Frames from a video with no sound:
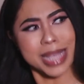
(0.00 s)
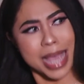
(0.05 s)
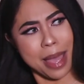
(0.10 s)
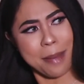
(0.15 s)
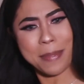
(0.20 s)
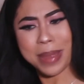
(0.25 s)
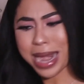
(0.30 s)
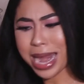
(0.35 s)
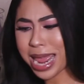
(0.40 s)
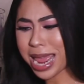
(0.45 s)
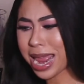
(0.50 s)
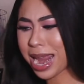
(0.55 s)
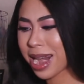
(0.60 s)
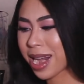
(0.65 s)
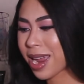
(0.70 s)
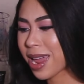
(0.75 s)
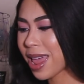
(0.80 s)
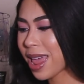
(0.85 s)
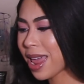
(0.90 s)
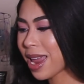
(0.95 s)
tapping
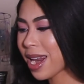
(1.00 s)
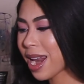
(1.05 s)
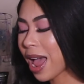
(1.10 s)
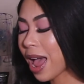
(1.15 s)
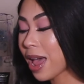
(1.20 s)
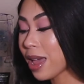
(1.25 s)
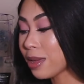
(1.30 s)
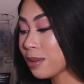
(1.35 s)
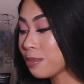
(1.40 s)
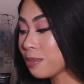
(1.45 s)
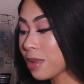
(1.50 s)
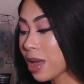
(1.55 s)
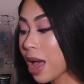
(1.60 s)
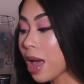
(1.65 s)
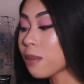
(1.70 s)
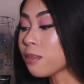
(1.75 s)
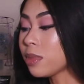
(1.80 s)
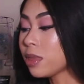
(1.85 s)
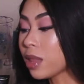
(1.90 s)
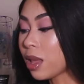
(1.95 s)
in. And I'm,
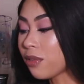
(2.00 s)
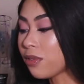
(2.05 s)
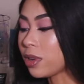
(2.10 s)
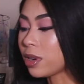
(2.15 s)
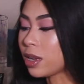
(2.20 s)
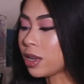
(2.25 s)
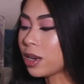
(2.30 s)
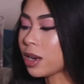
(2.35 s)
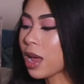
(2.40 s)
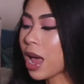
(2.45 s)
I'm loving it.